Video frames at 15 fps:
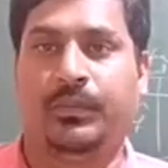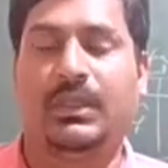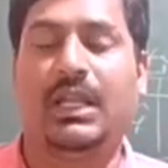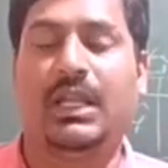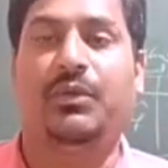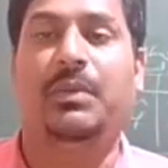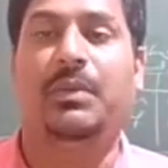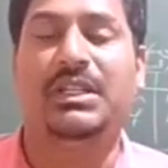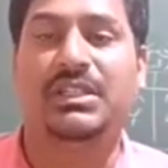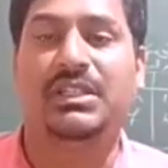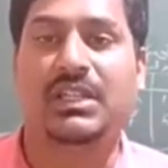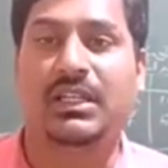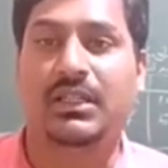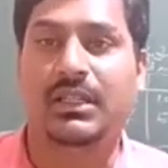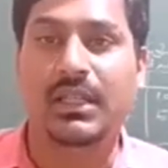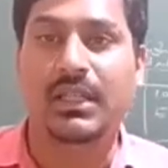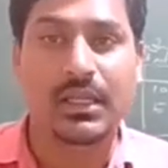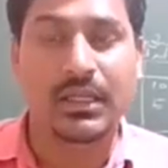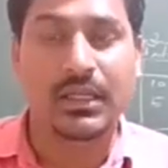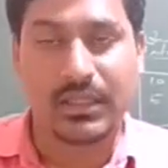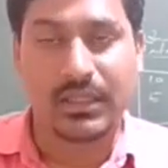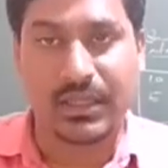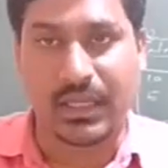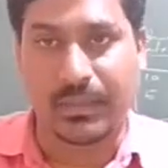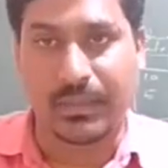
we mention in the table.